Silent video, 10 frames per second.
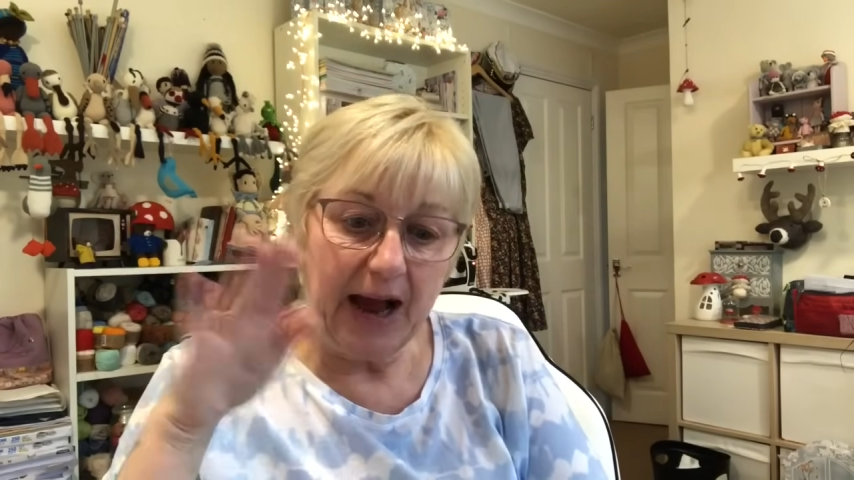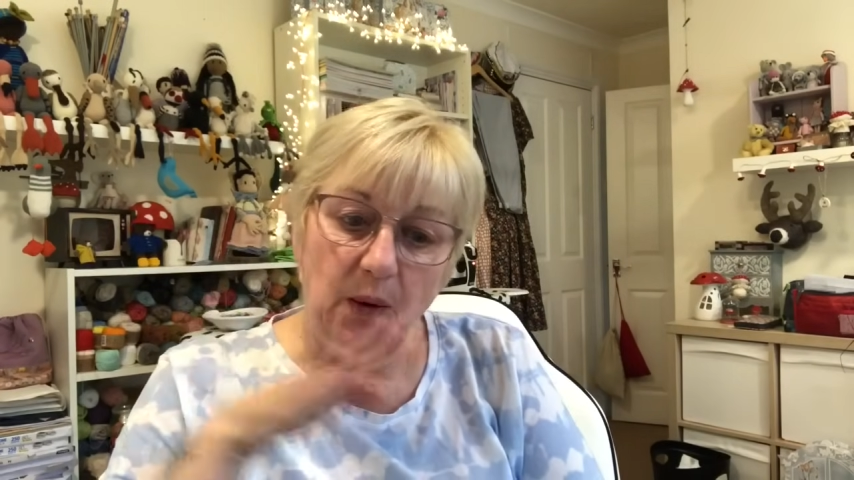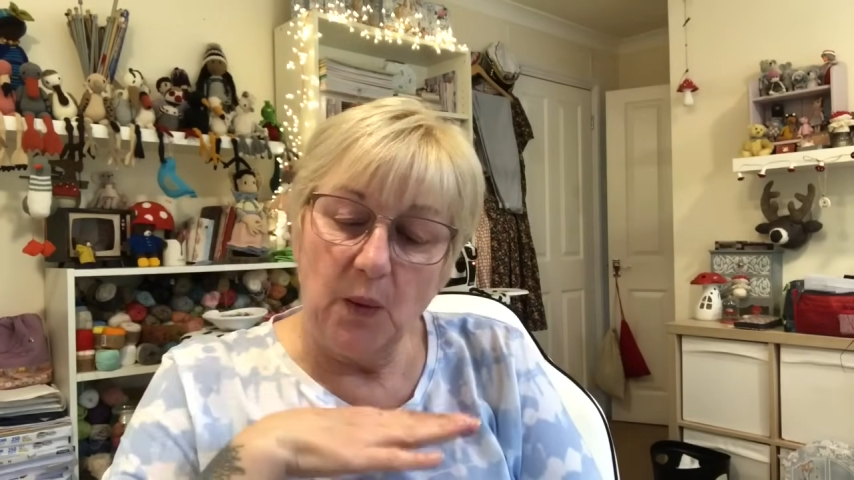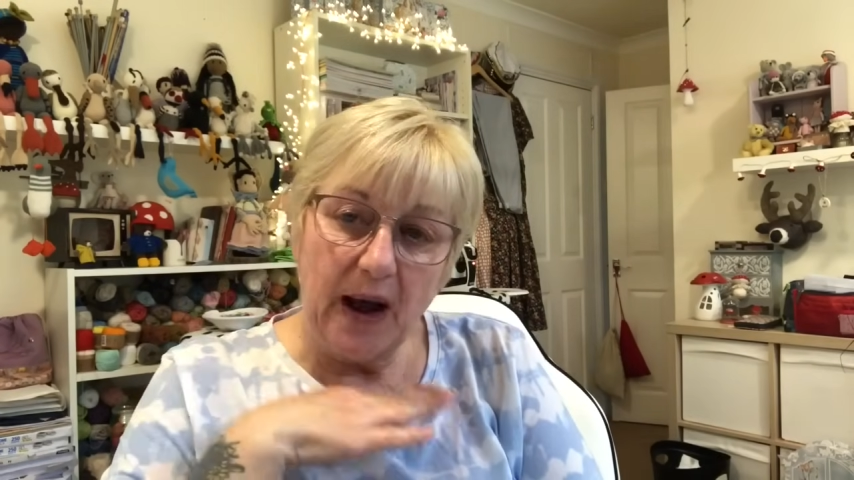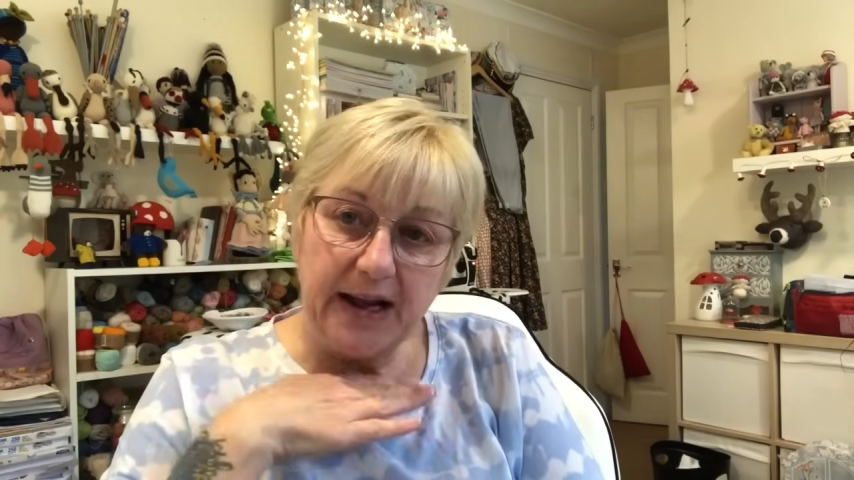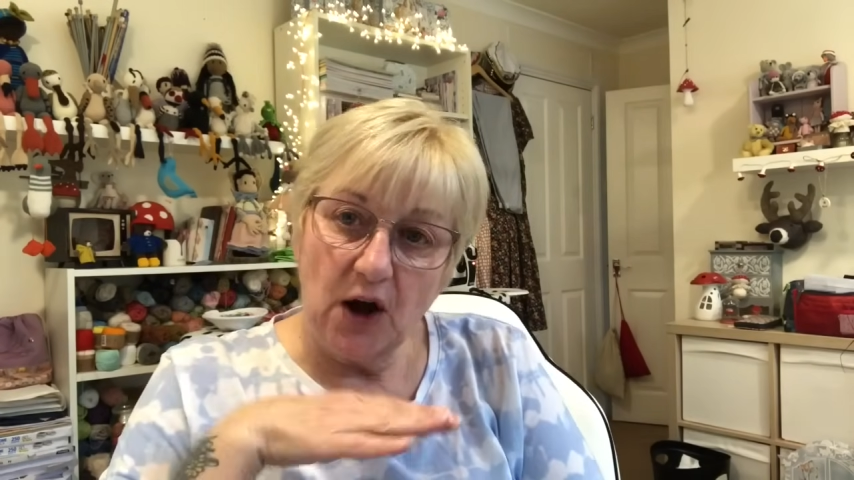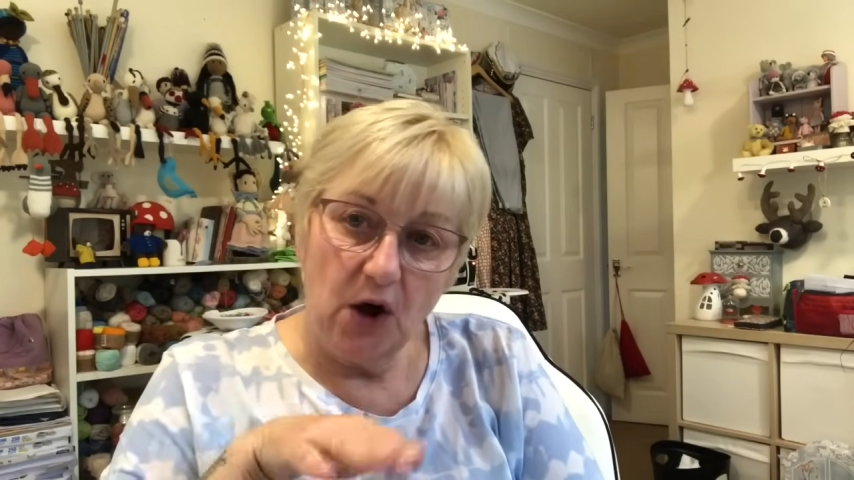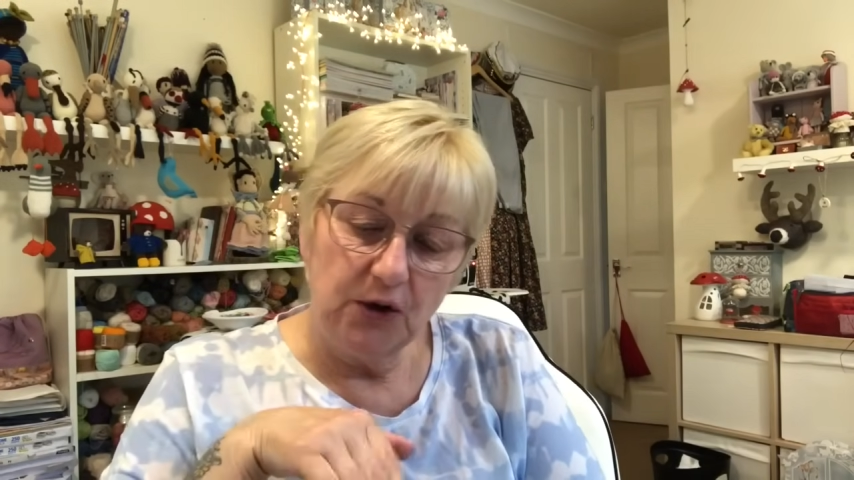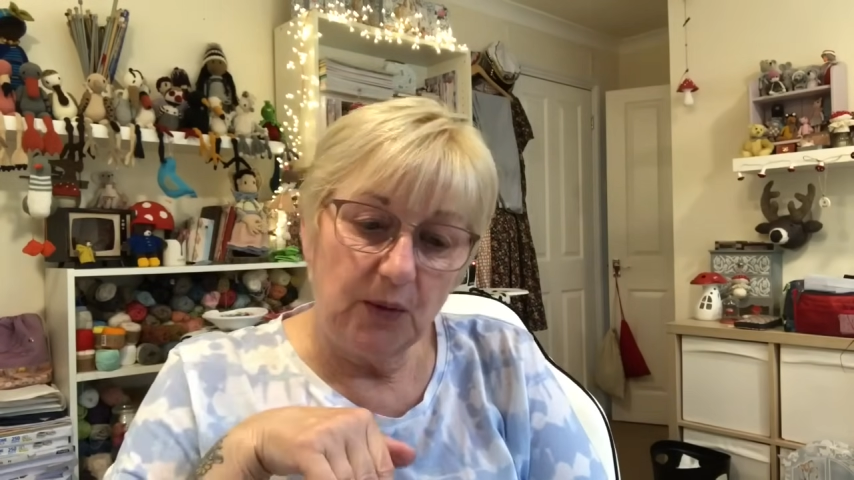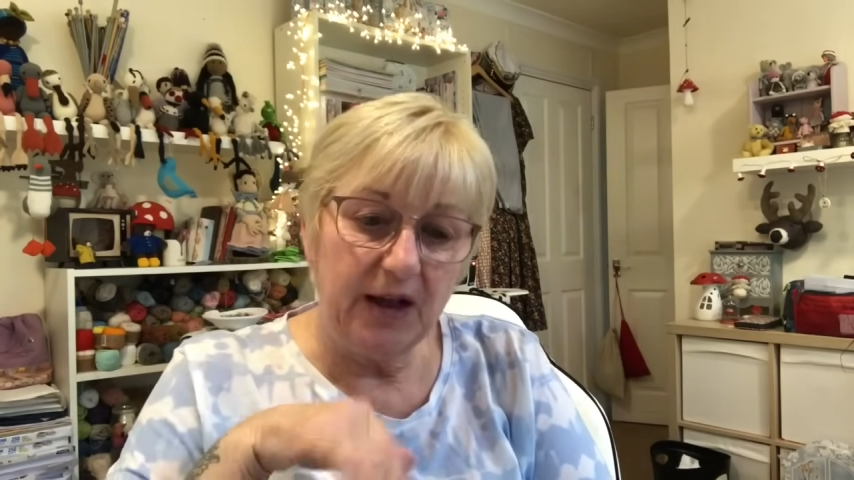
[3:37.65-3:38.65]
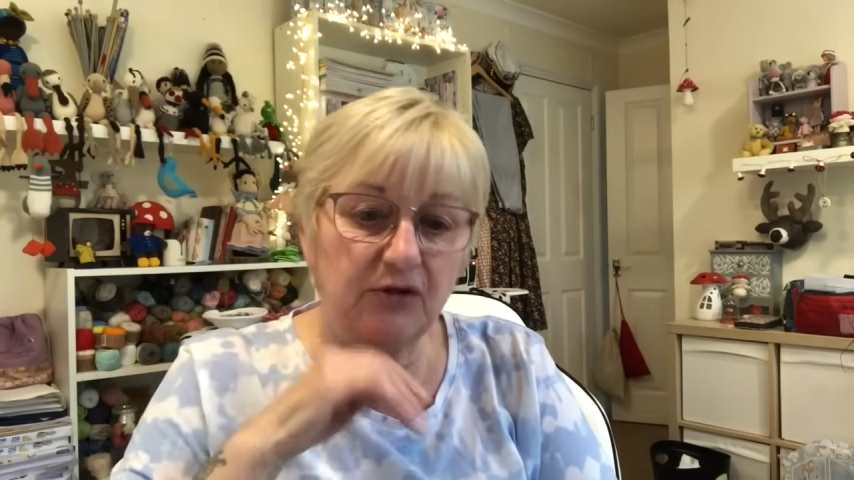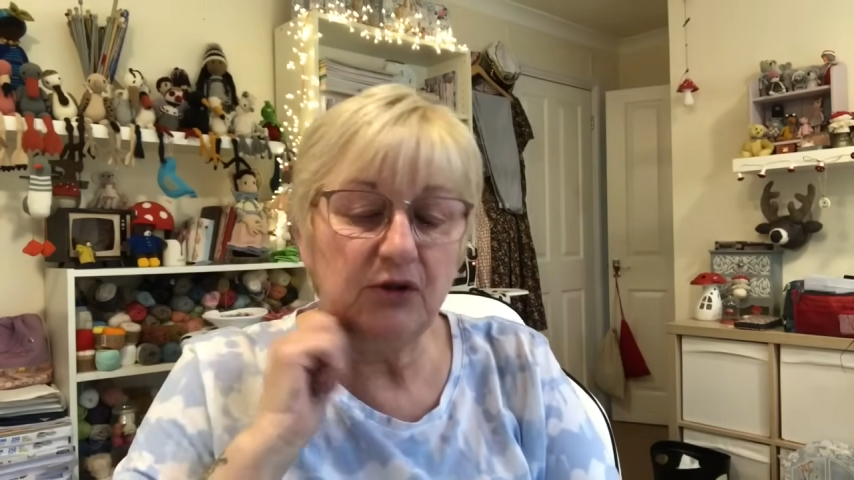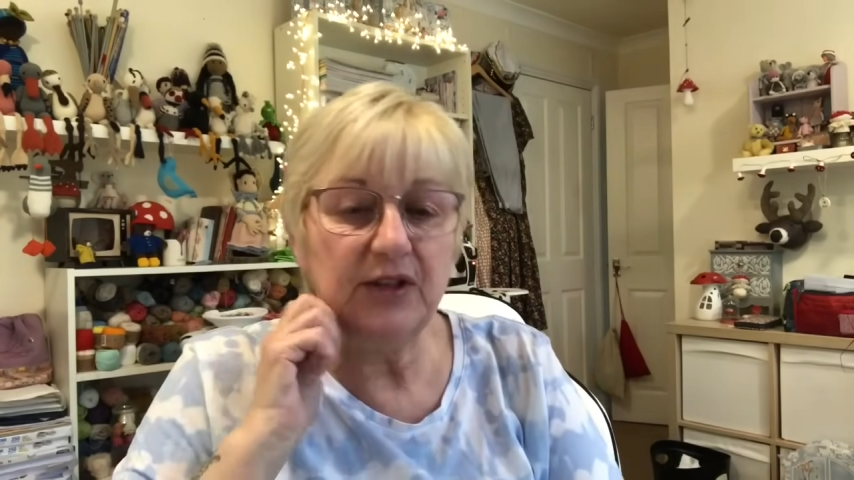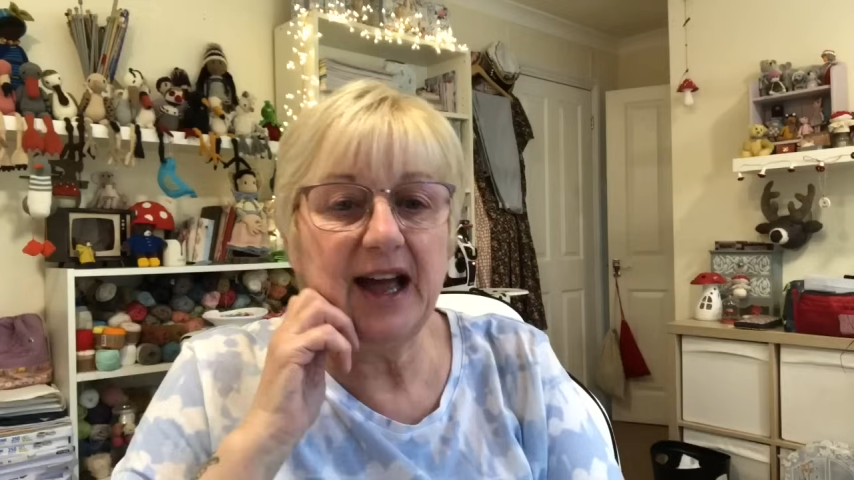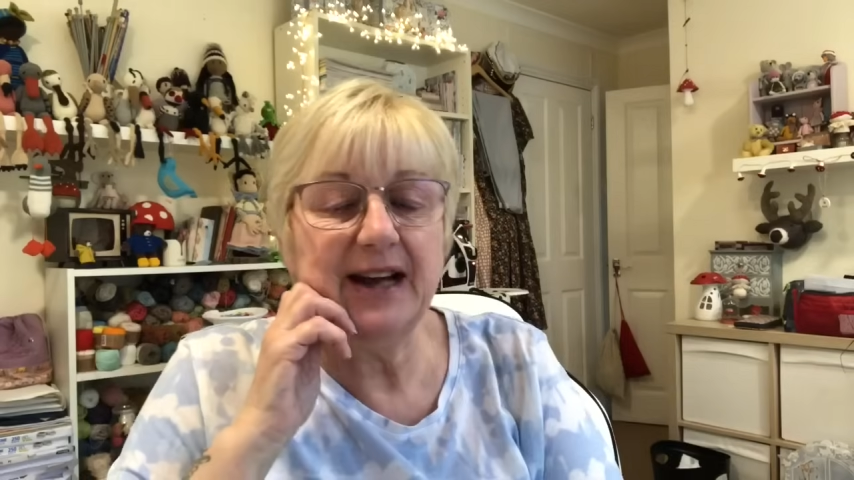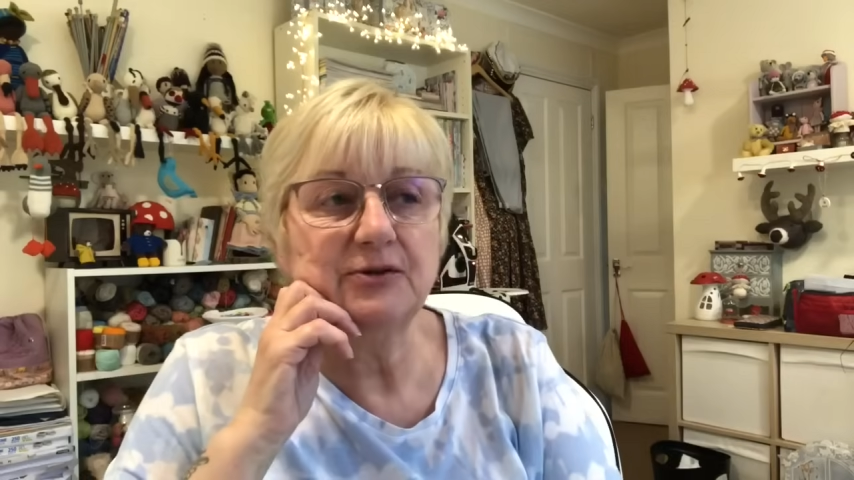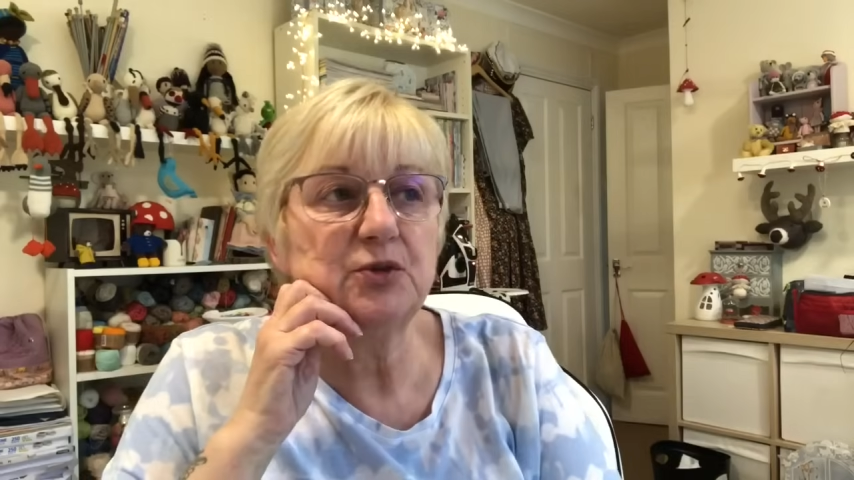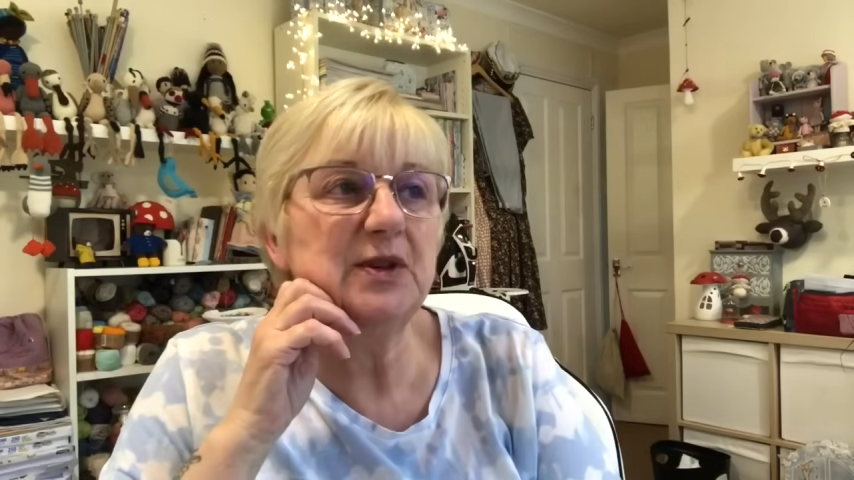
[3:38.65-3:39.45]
our way all the way through the house.